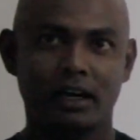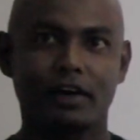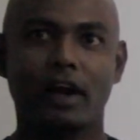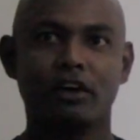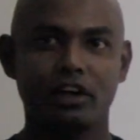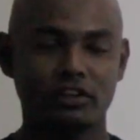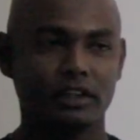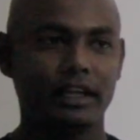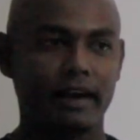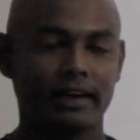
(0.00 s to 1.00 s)

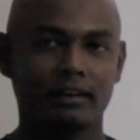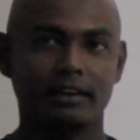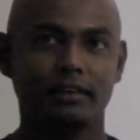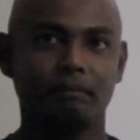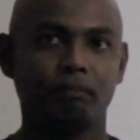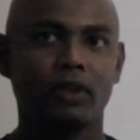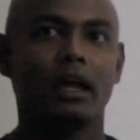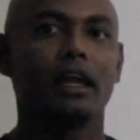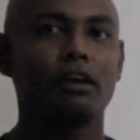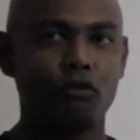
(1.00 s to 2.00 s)
recreation director
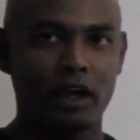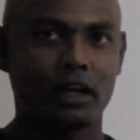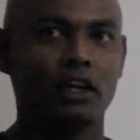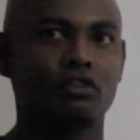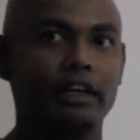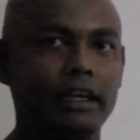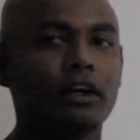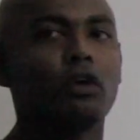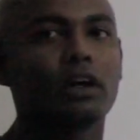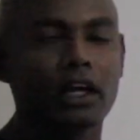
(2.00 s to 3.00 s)
in various
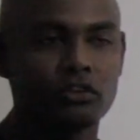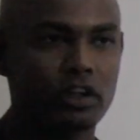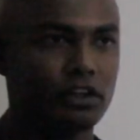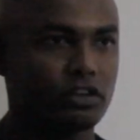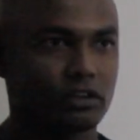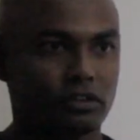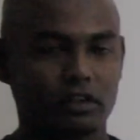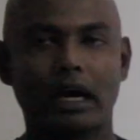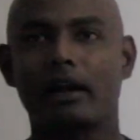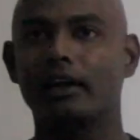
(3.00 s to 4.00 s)
leading organizations.
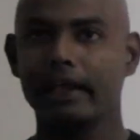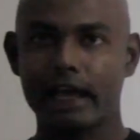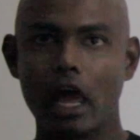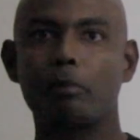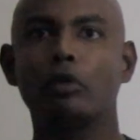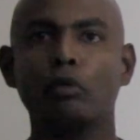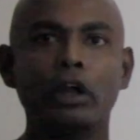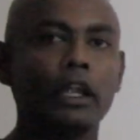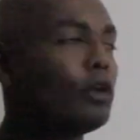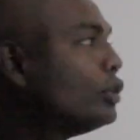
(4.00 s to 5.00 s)
Currently I have been
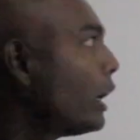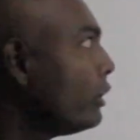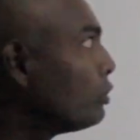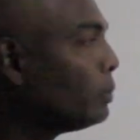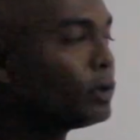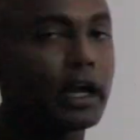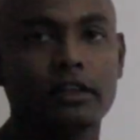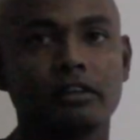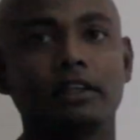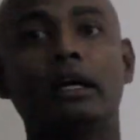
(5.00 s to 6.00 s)
working to Cherry Sport
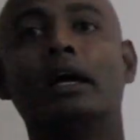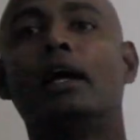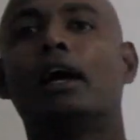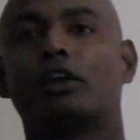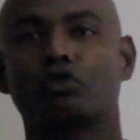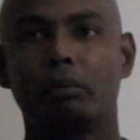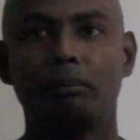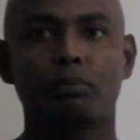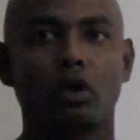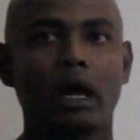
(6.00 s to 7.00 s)
as a
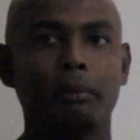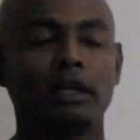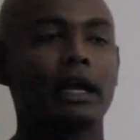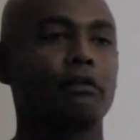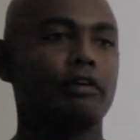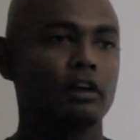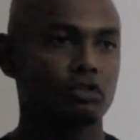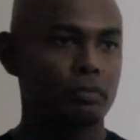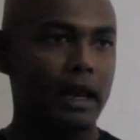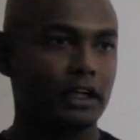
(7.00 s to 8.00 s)
swimming programming and
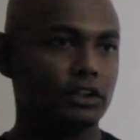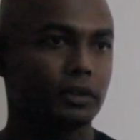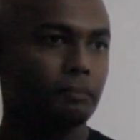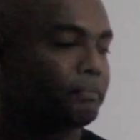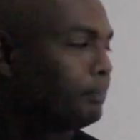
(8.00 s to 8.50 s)
fitness manager.